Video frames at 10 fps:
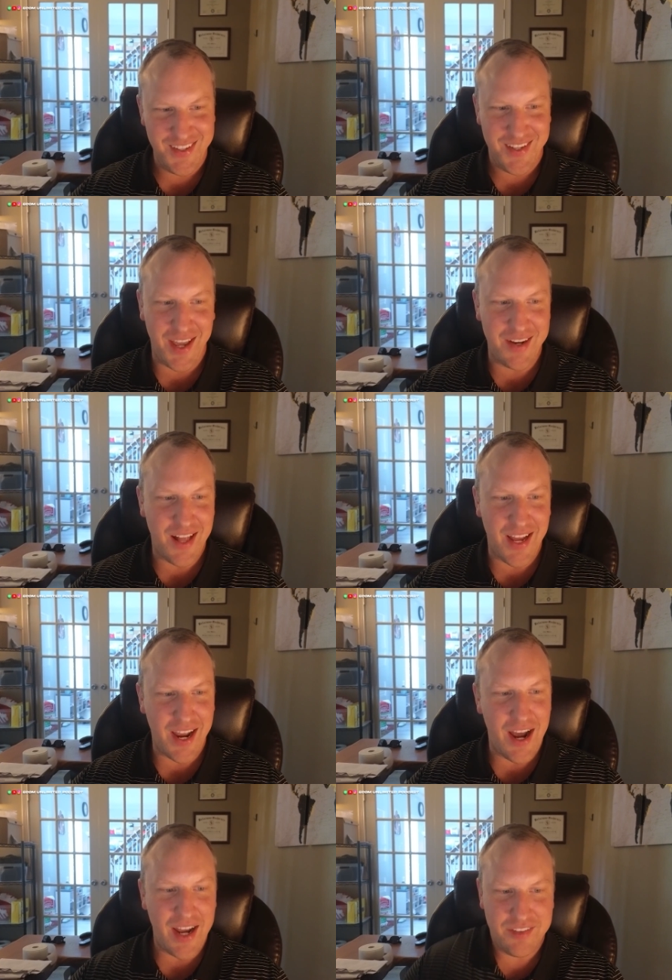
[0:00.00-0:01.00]
And like, I,
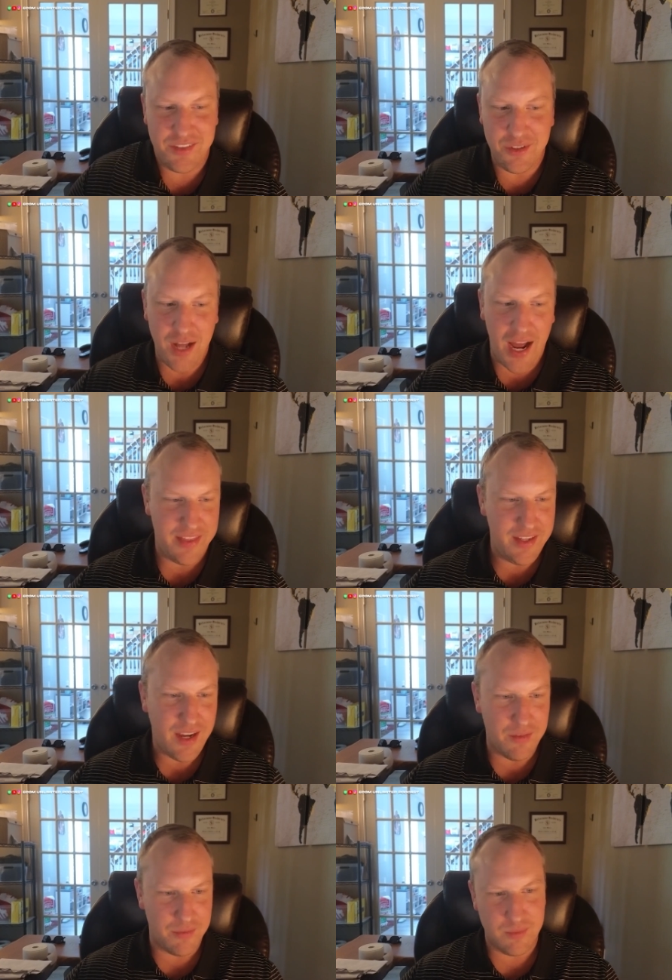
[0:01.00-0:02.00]
I still, I think
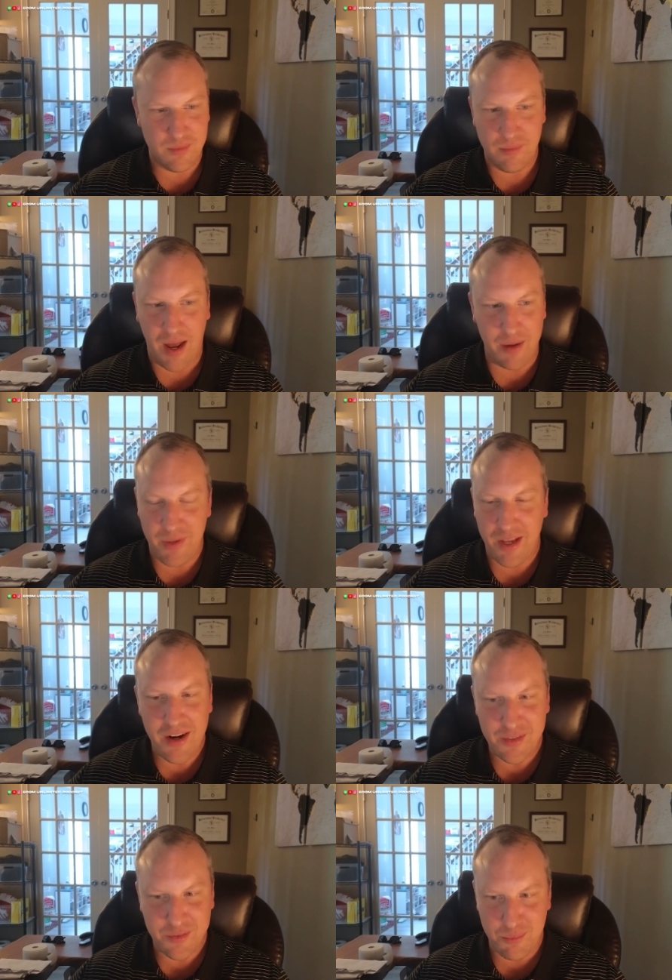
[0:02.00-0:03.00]
I've, I may
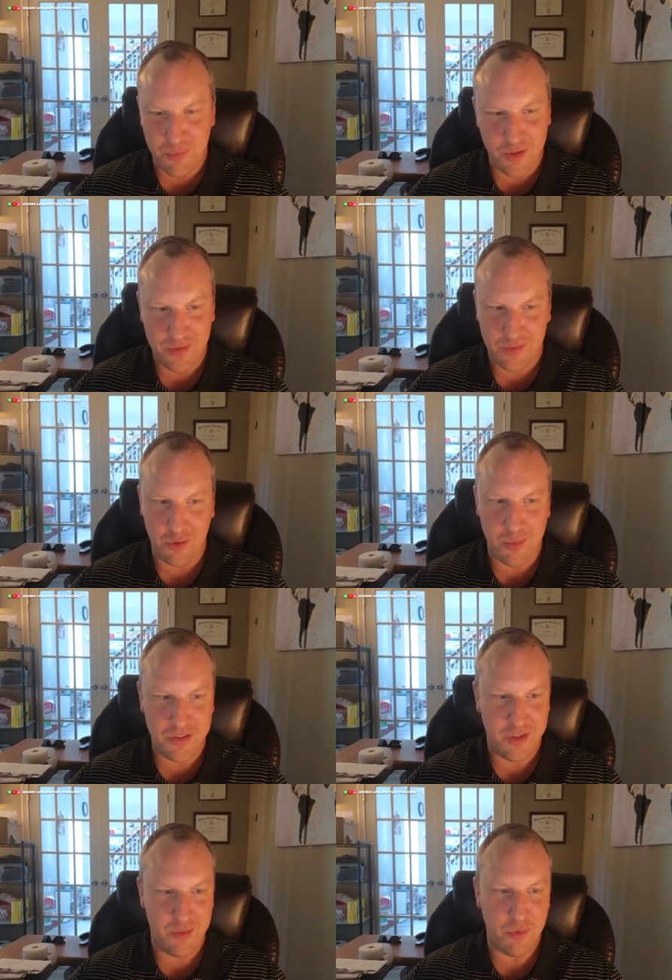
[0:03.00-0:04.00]
not so
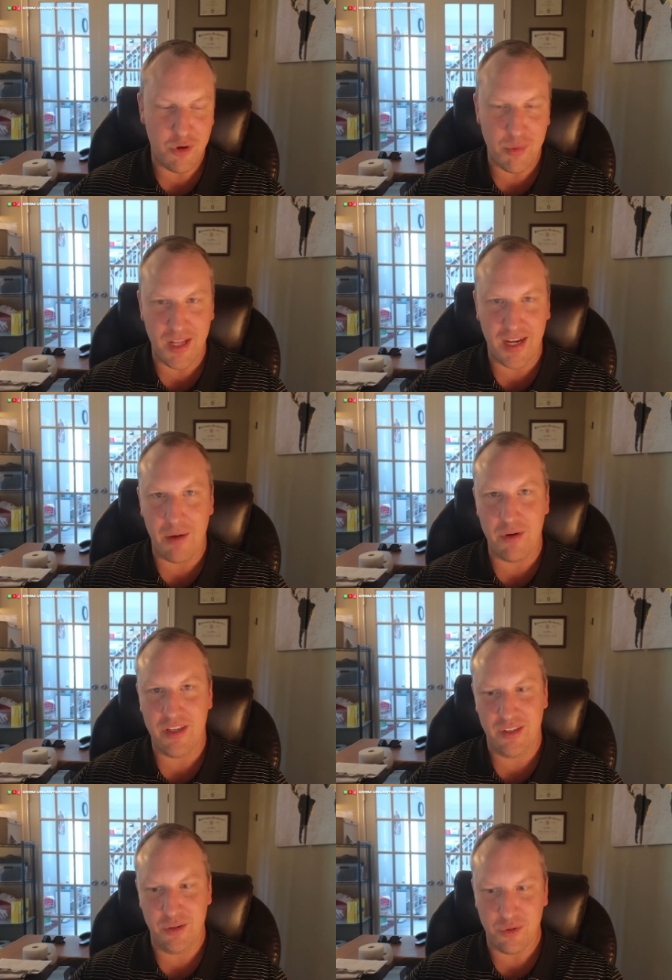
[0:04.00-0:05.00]
much anymore, but like I would
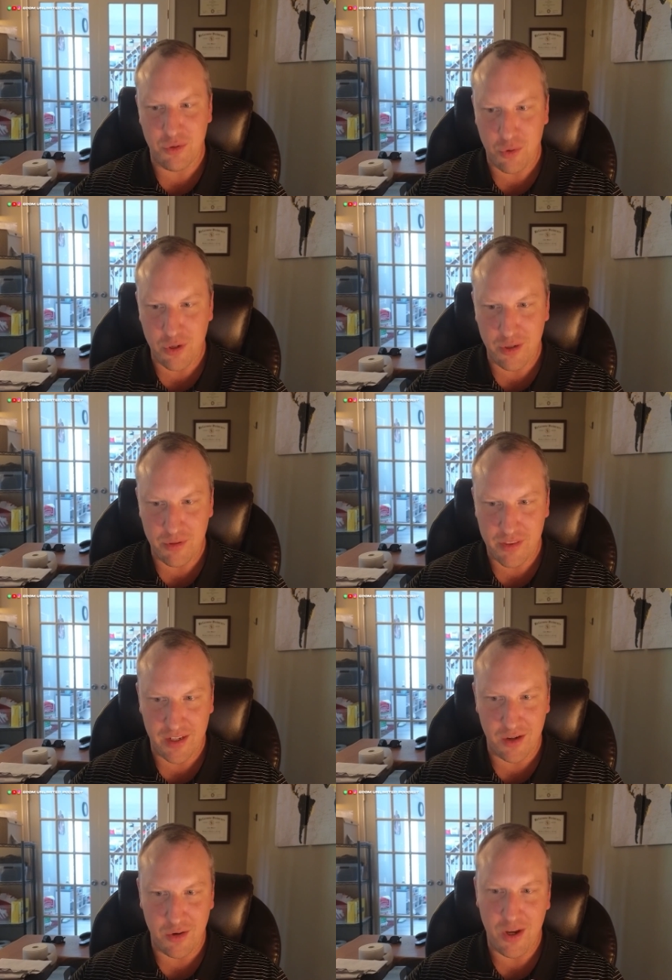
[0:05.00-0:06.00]
hit you and Corey with
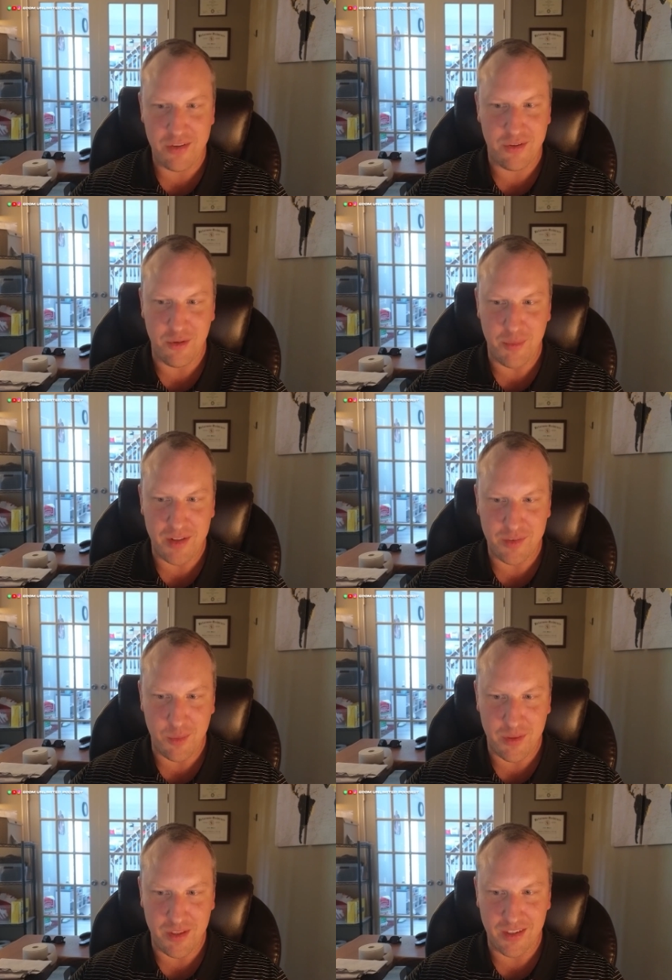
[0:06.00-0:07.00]
like a question about
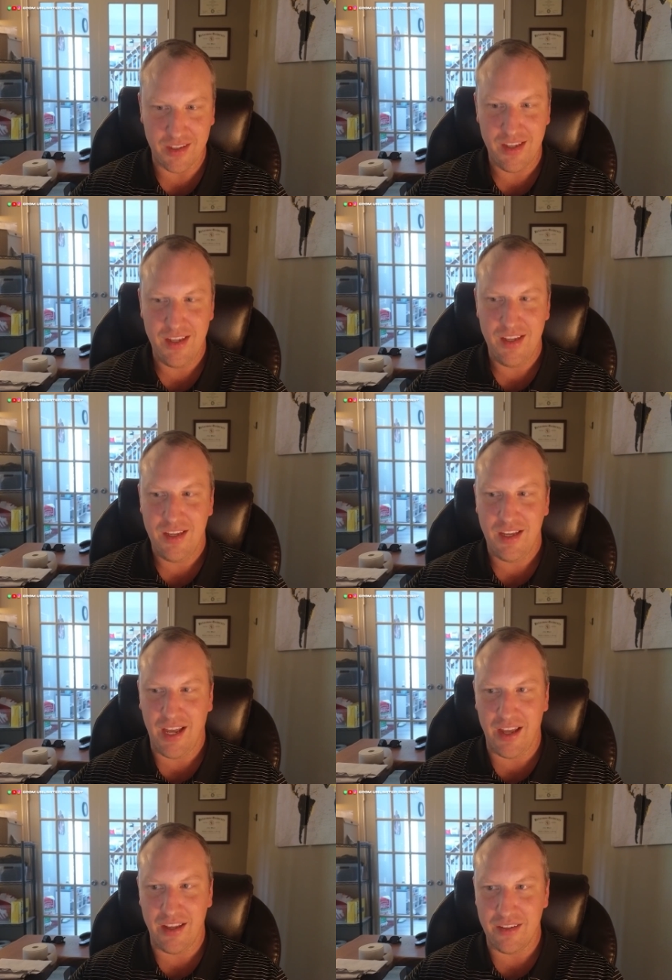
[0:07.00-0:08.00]
something,
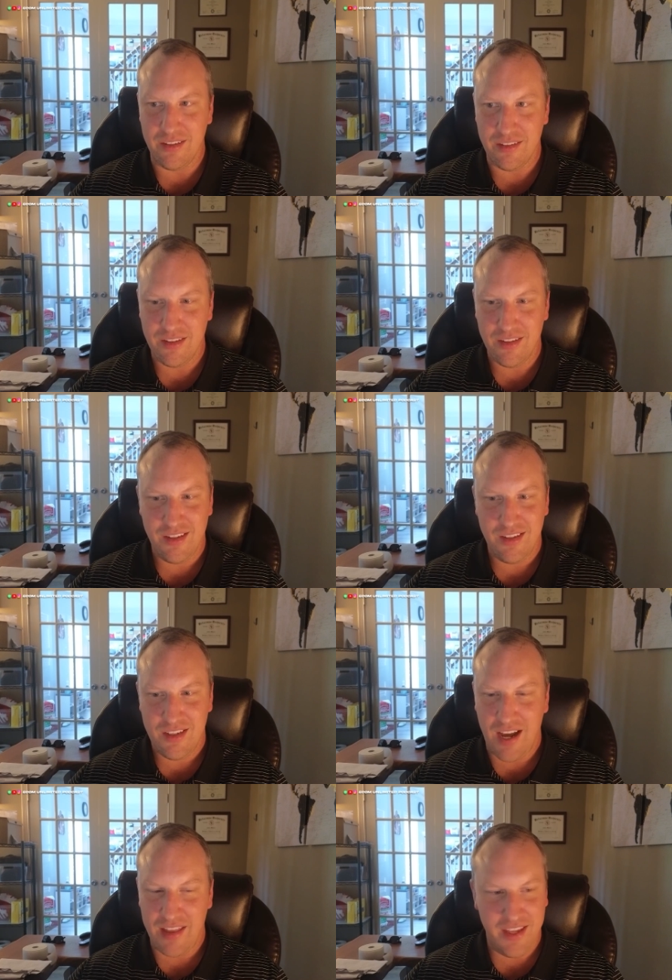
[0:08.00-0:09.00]
and
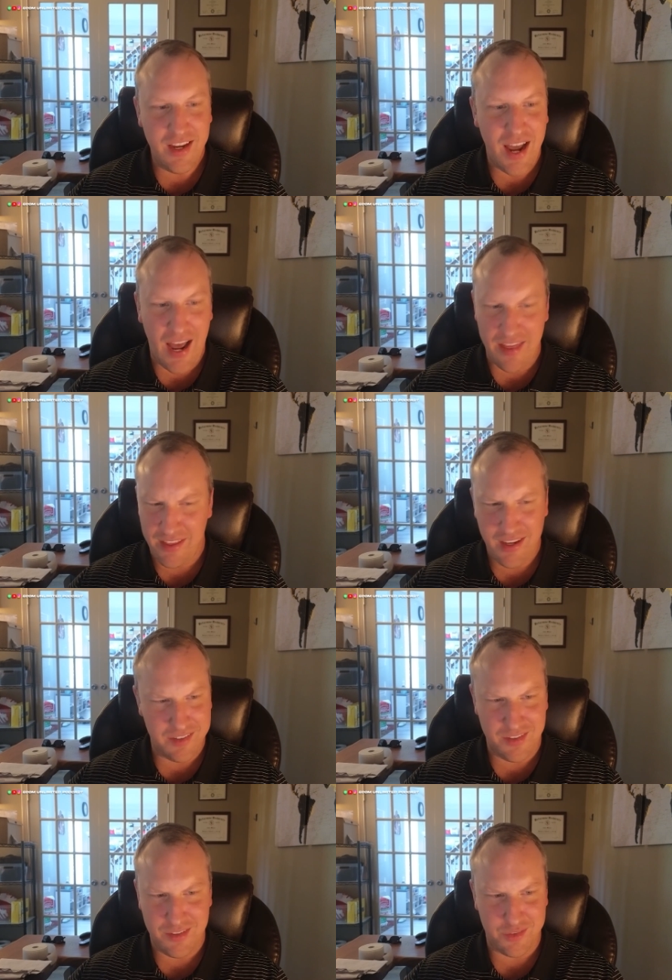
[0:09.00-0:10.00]
I think I, I think I
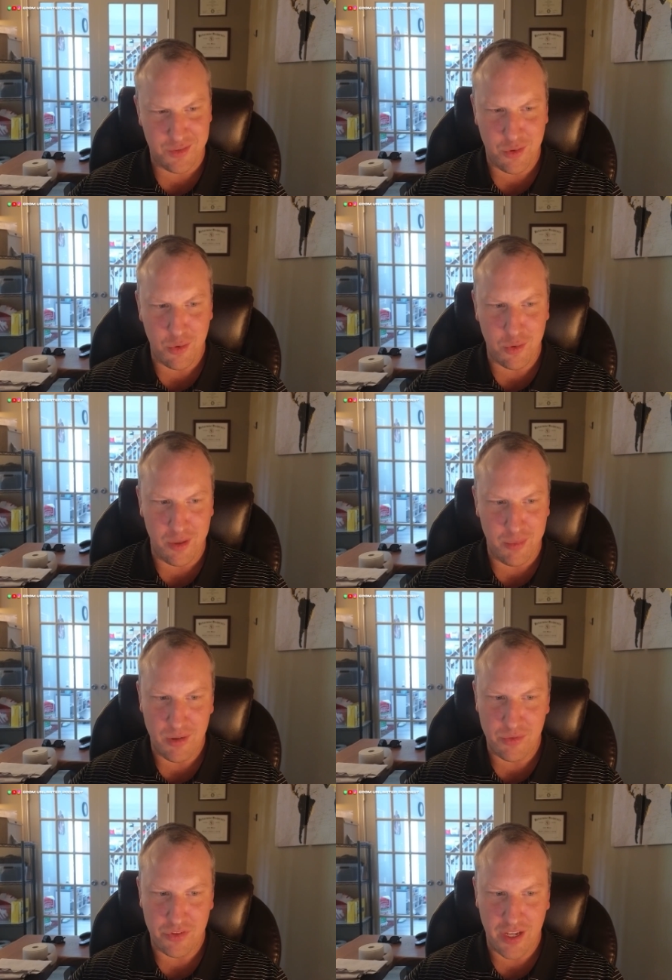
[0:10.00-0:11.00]
sent this to Corey, but
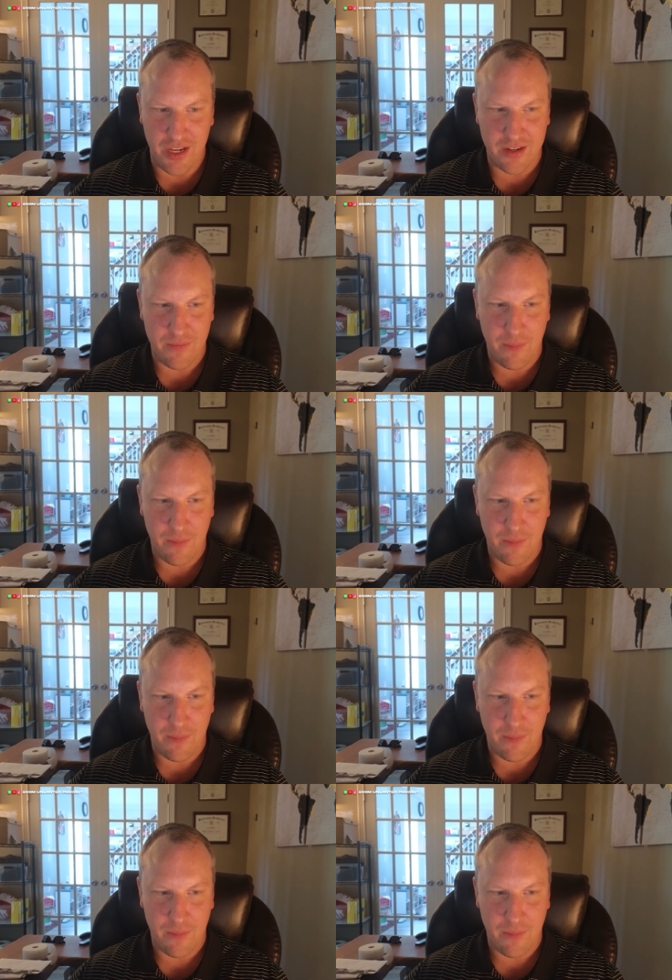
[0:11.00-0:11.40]
it was like,